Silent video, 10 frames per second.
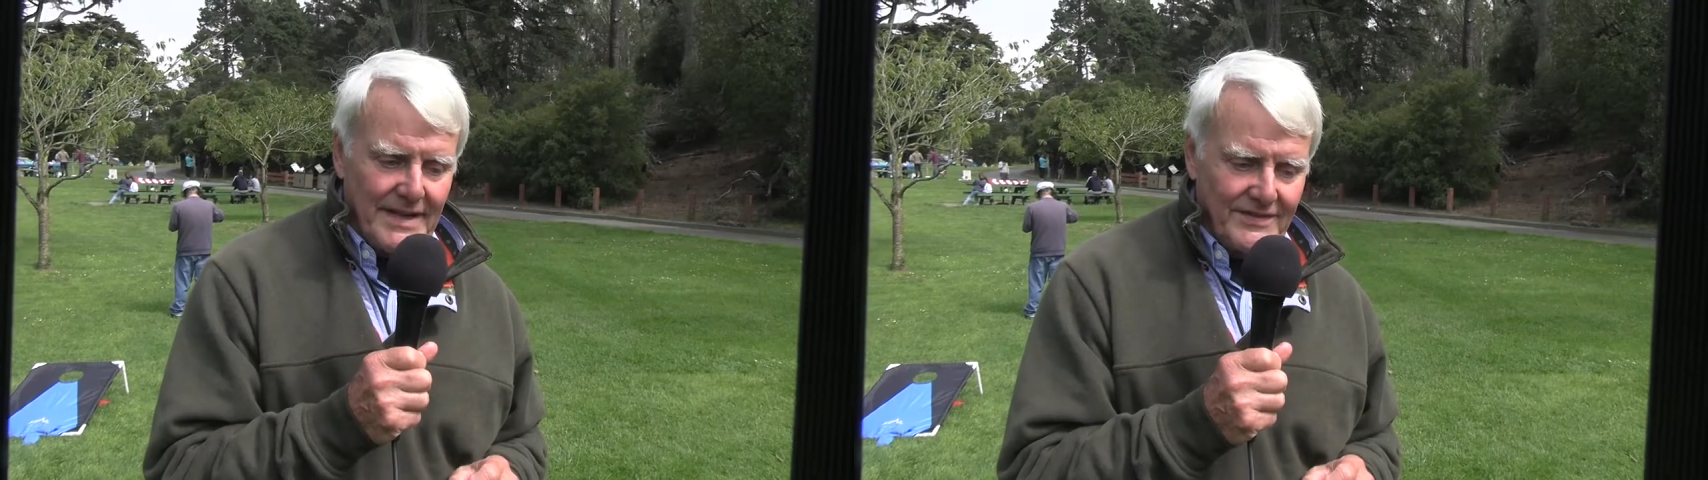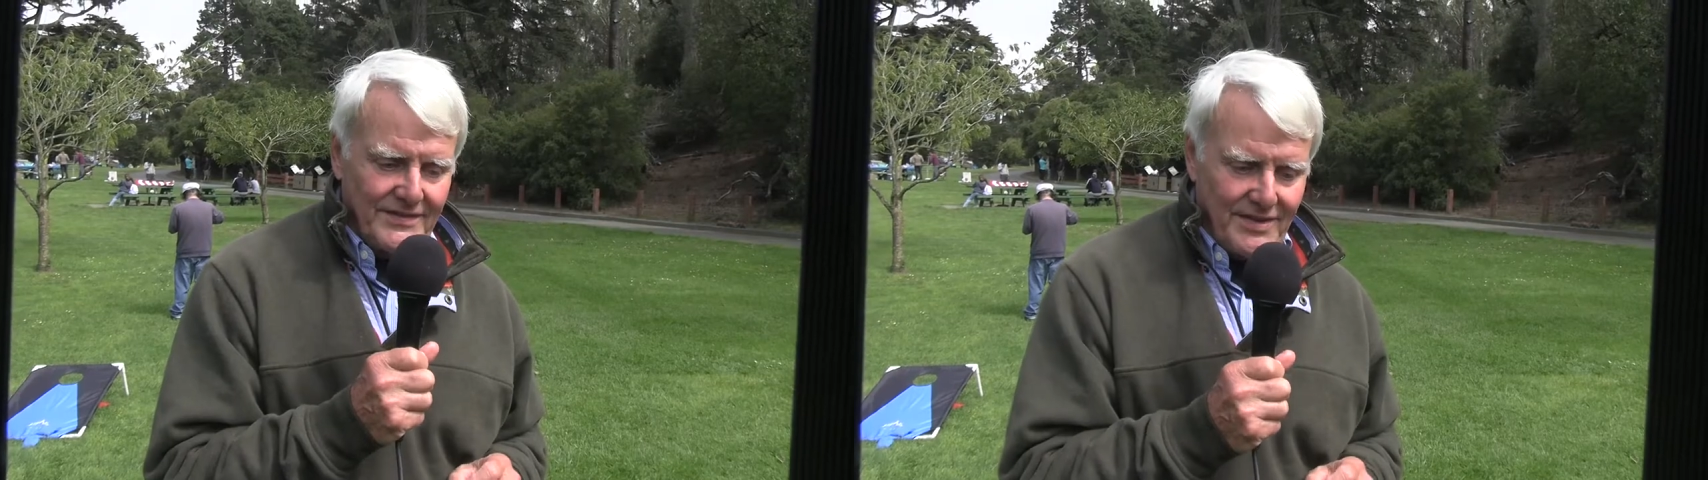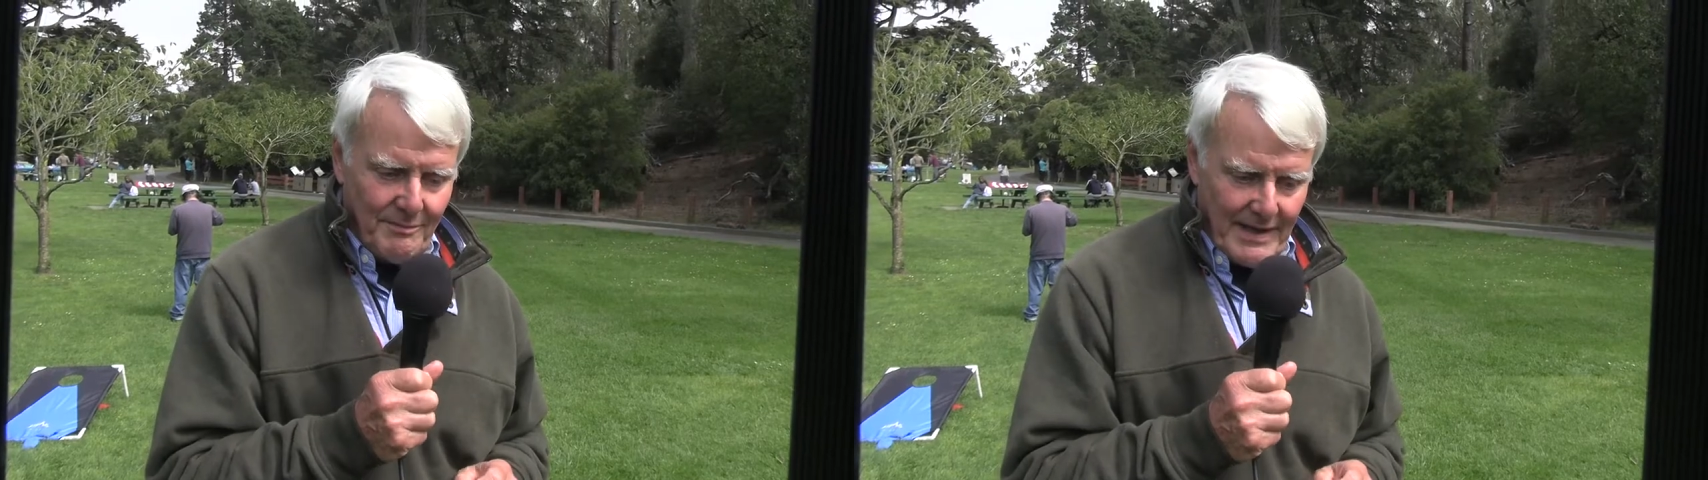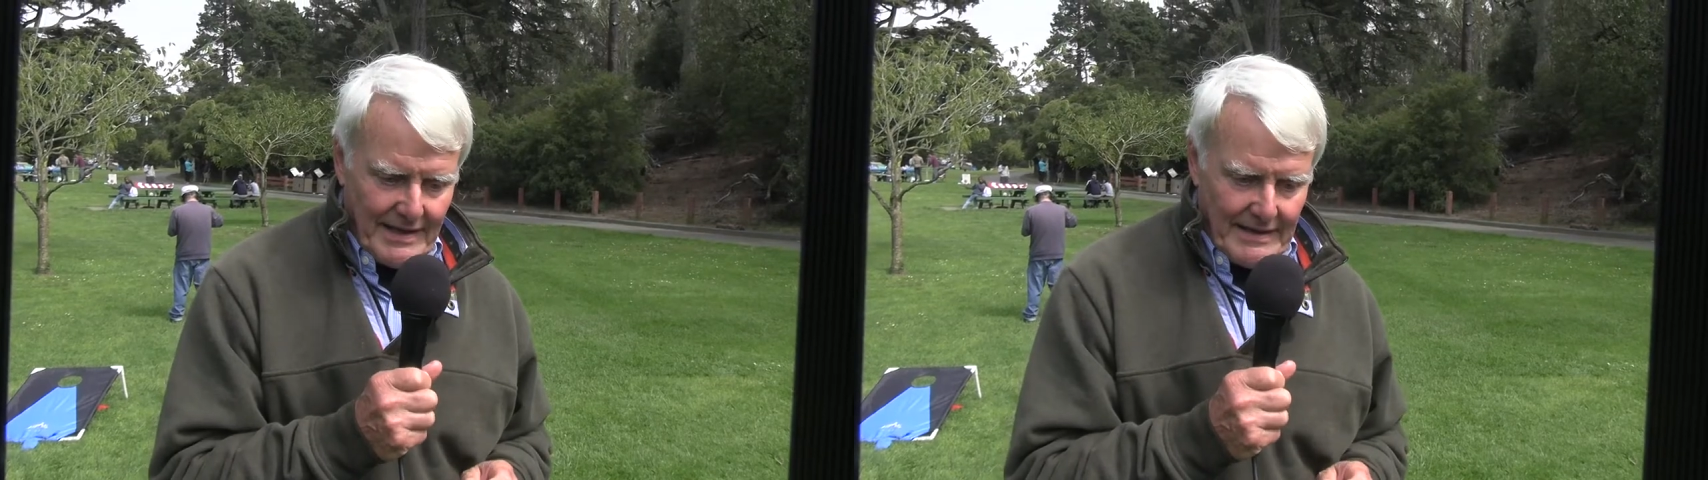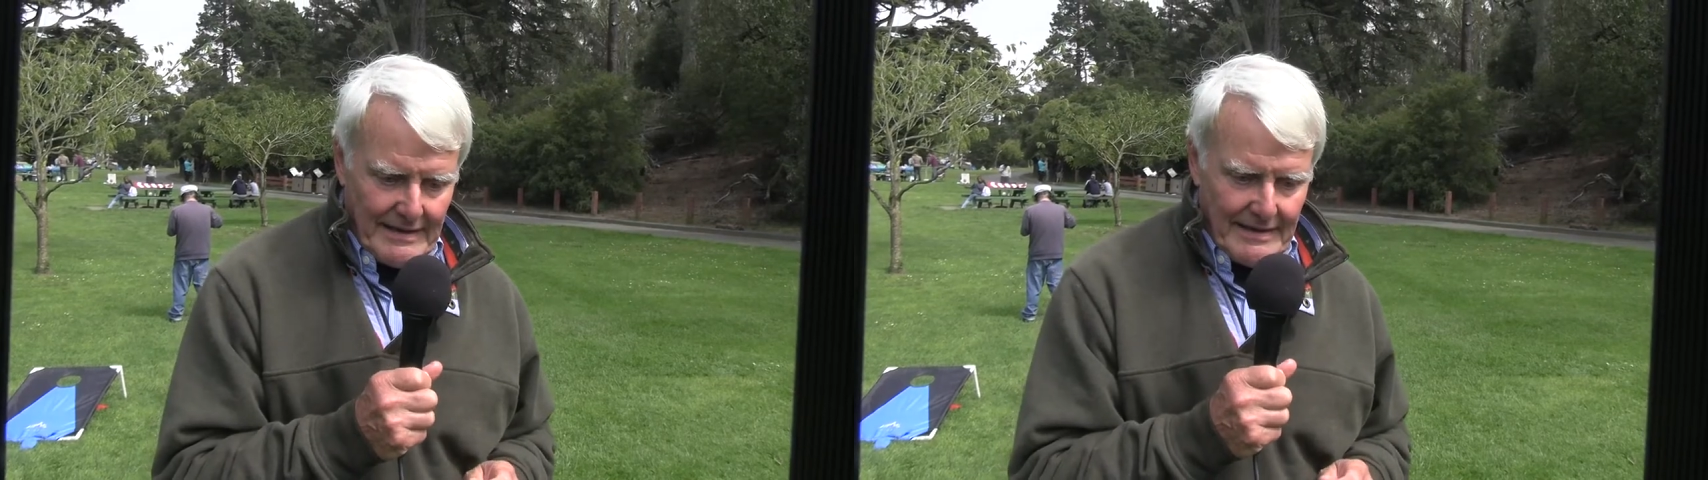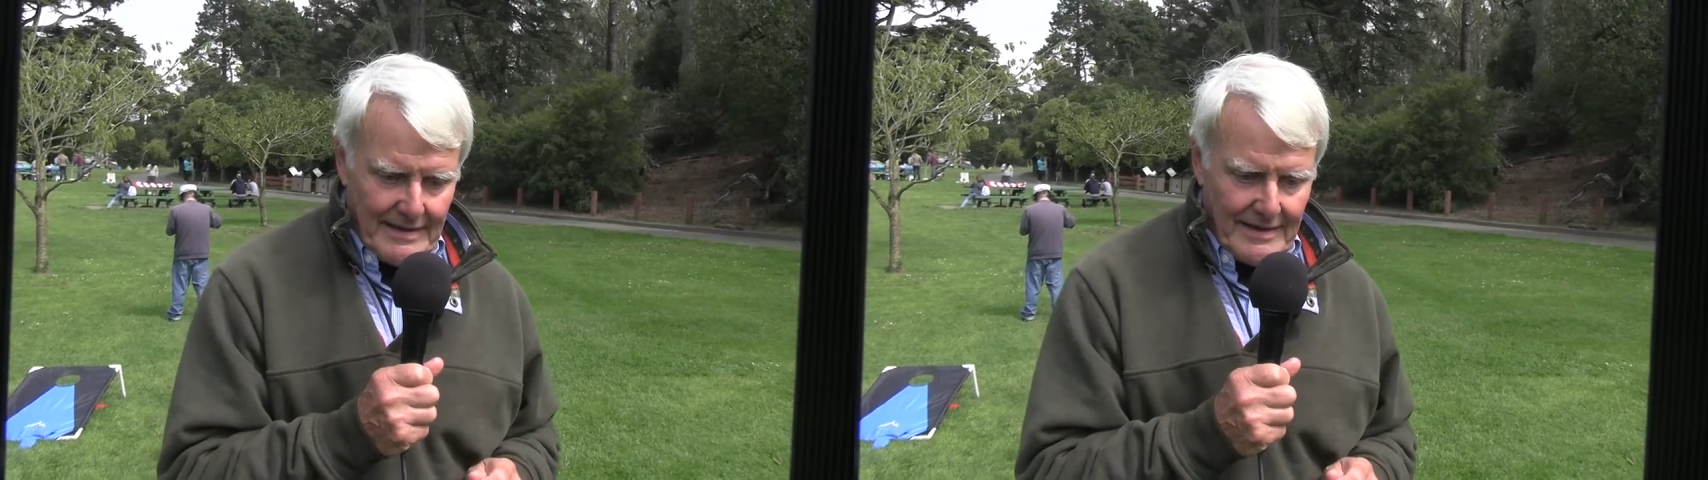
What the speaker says: means to me